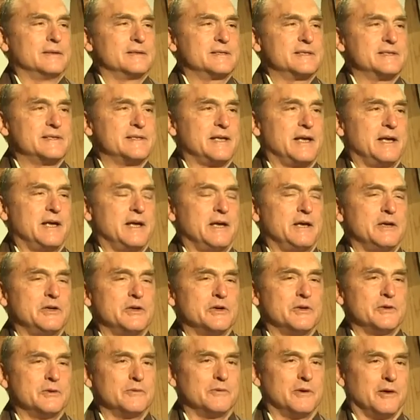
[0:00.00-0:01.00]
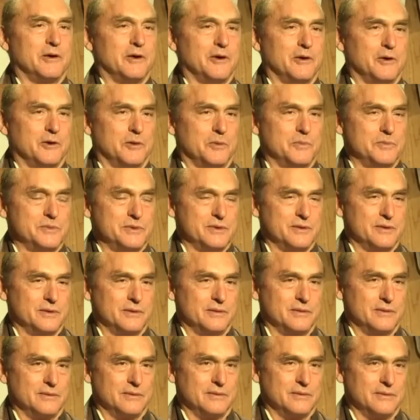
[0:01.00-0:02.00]
Say you hoped
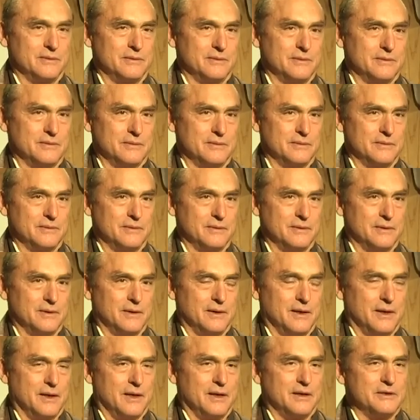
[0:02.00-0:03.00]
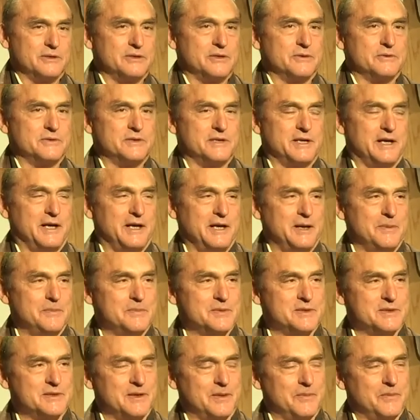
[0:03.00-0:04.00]
to
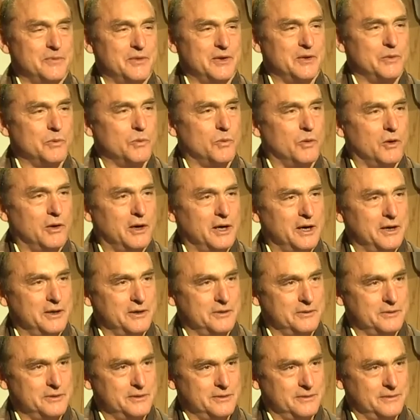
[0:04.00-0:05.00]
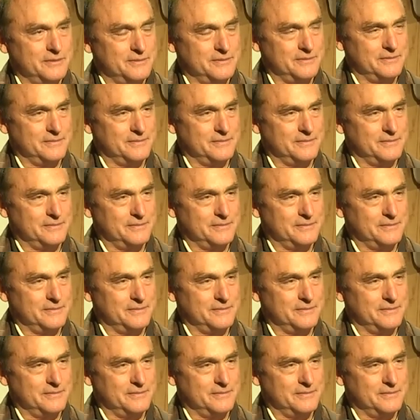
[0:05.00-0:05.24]
tame something wild.